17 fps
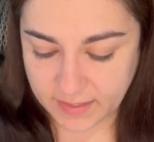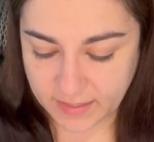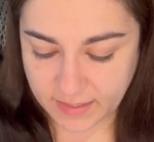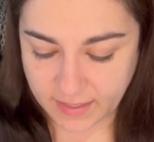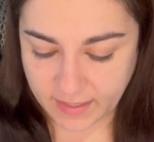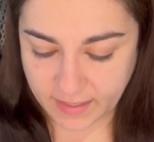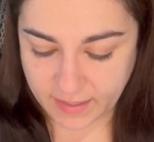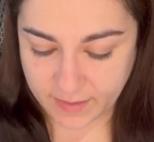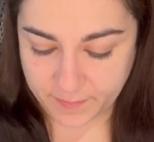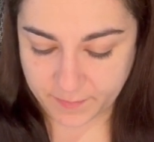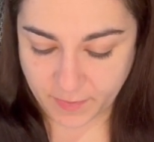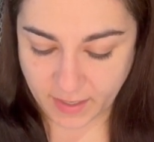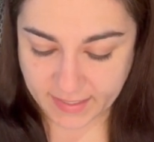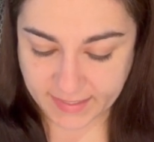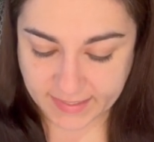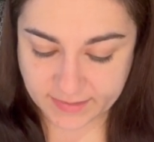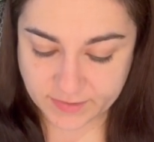
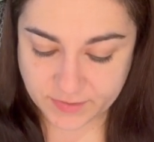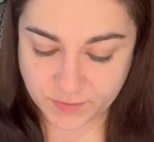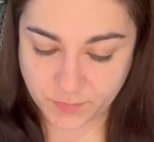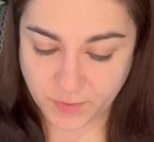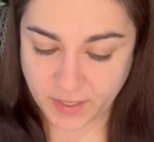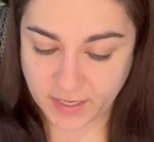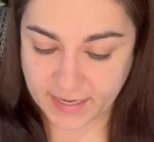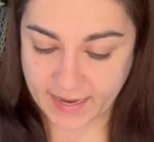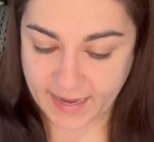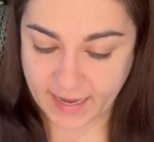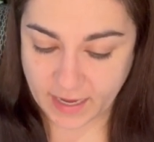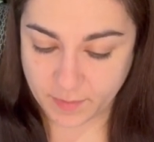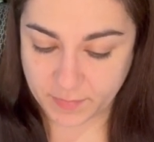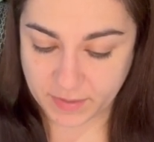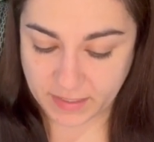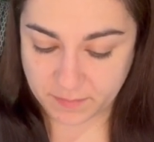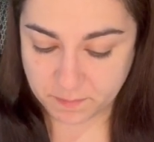I need to work out how
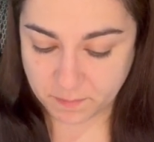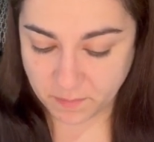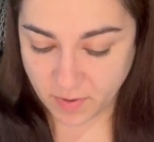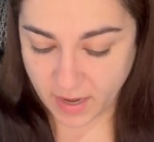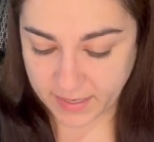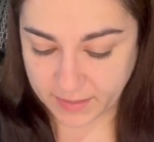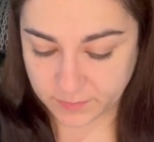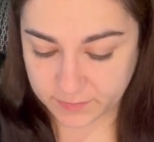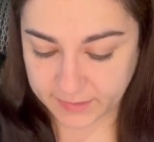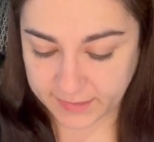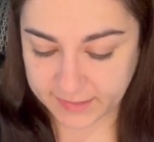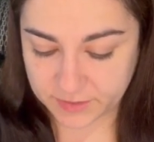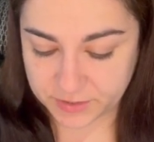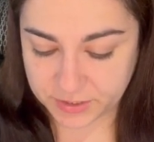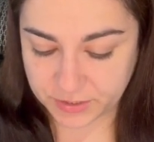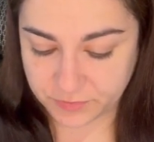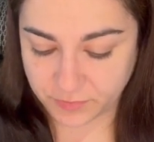many miles
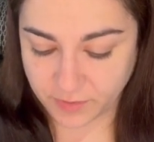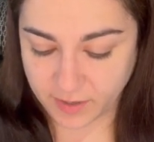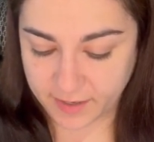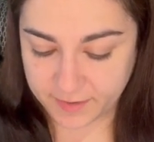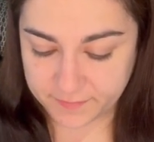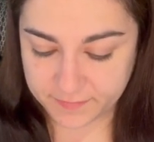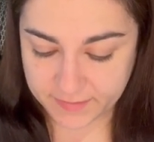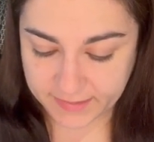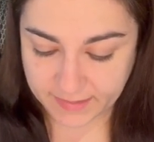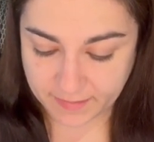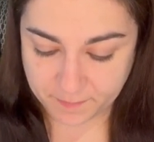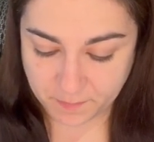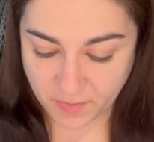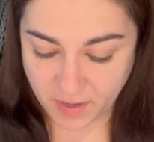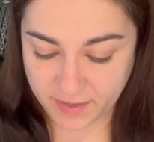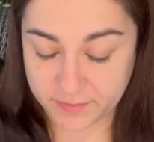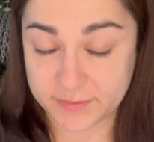she drives.
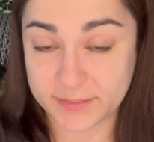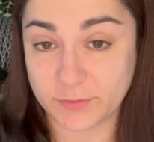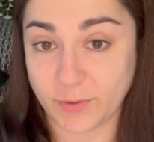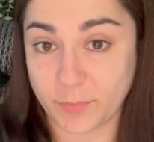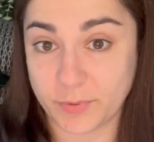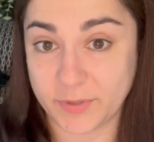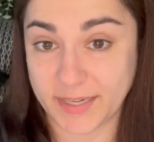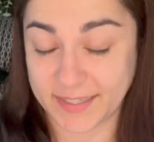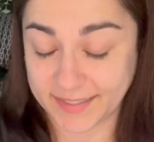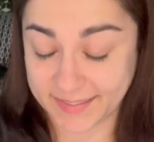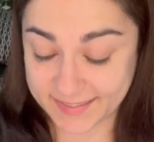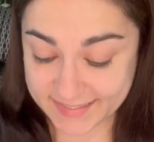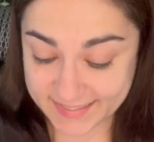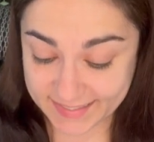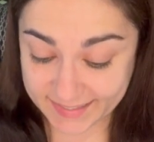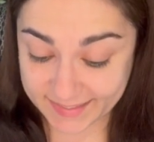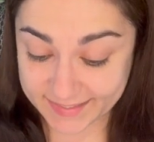Miles represents
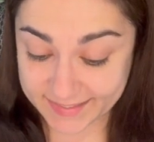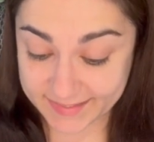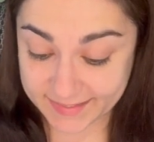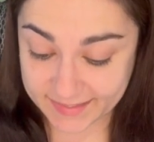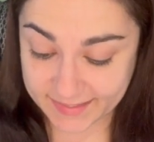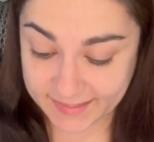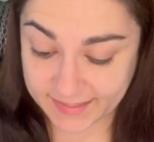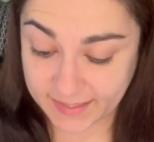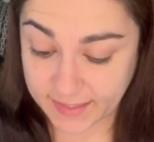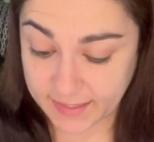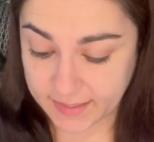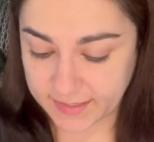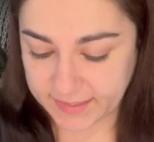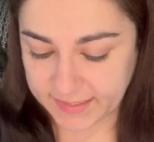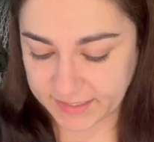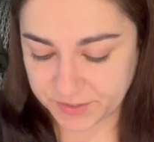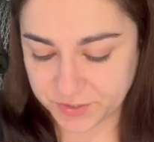distance.
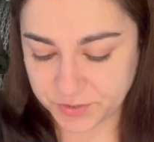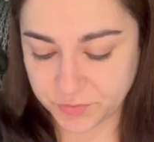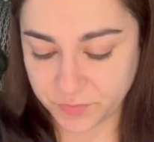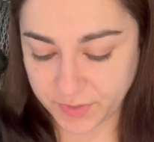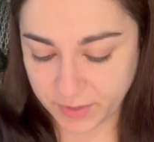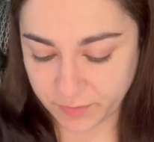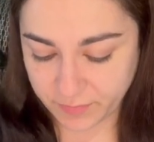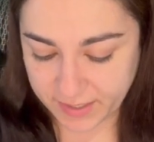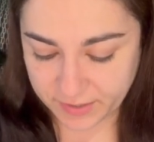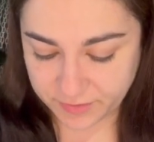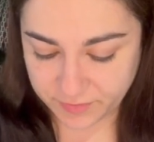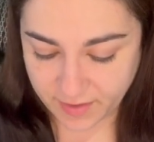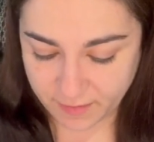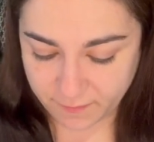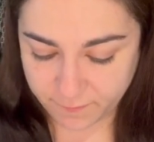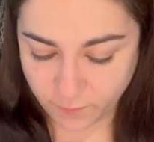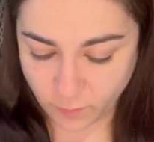So to rearrange
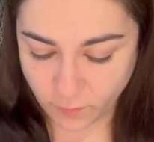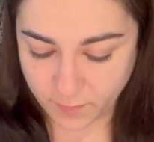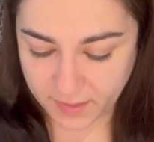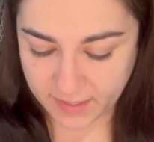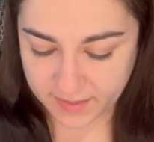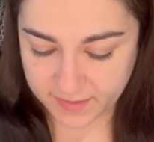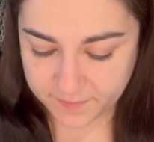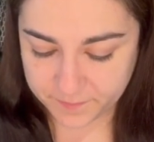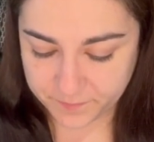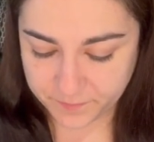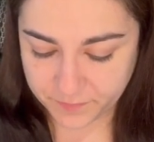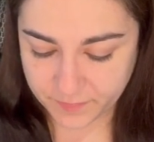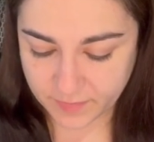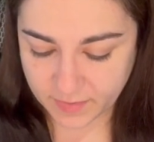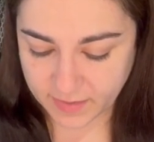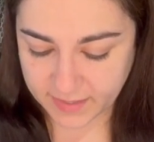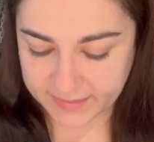that formula,
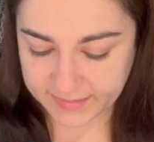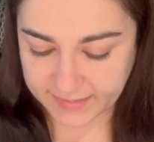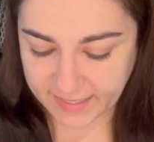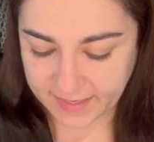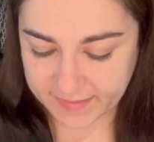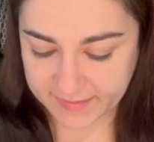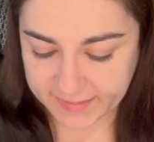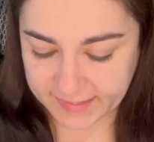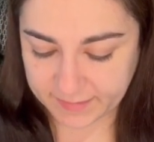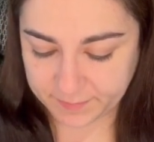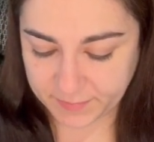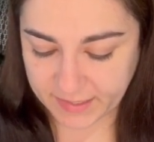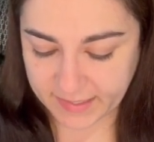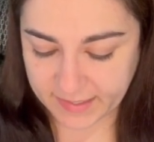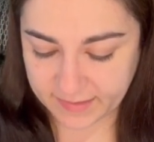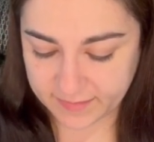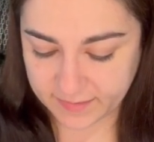I'd say that
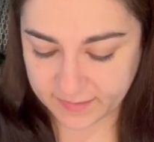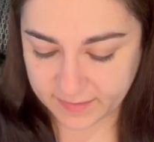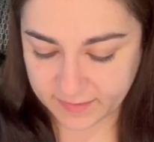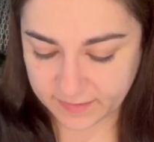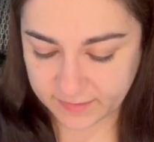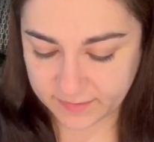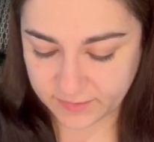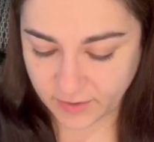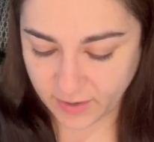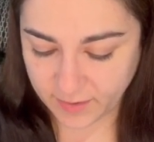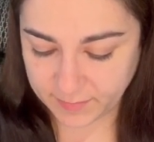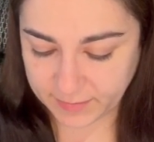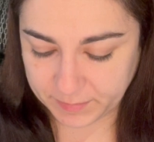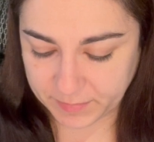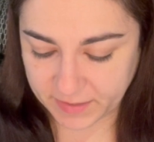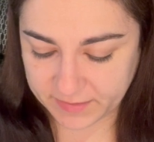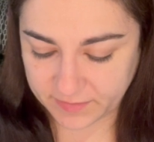speed times
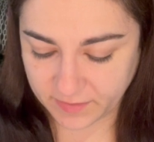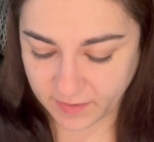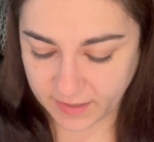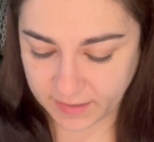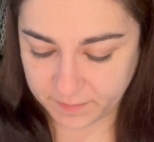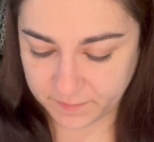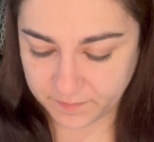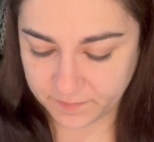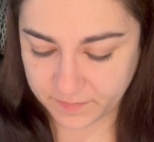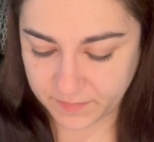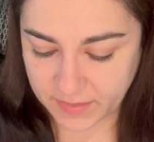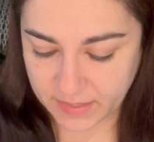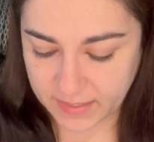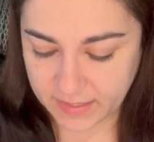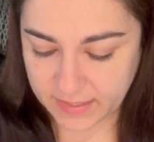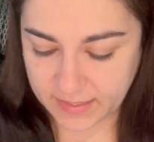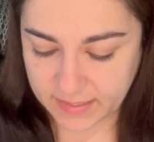by time
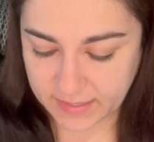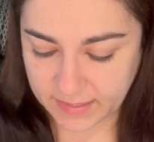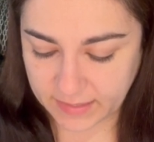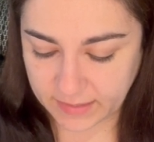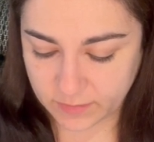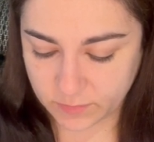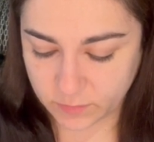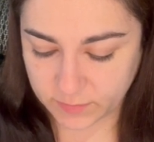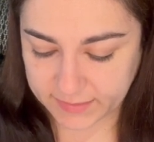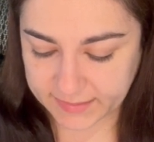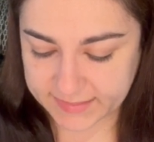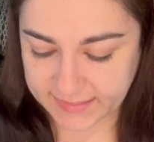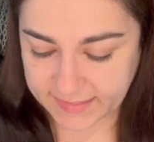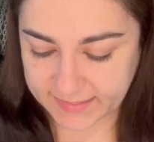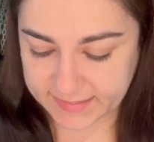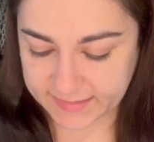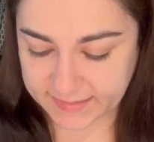equals
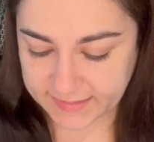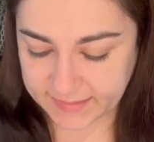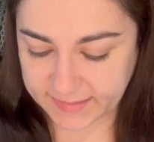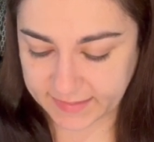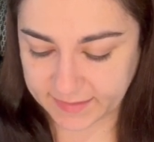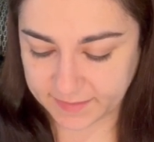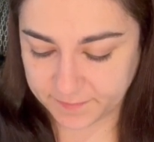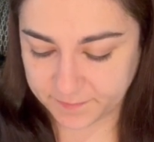distance.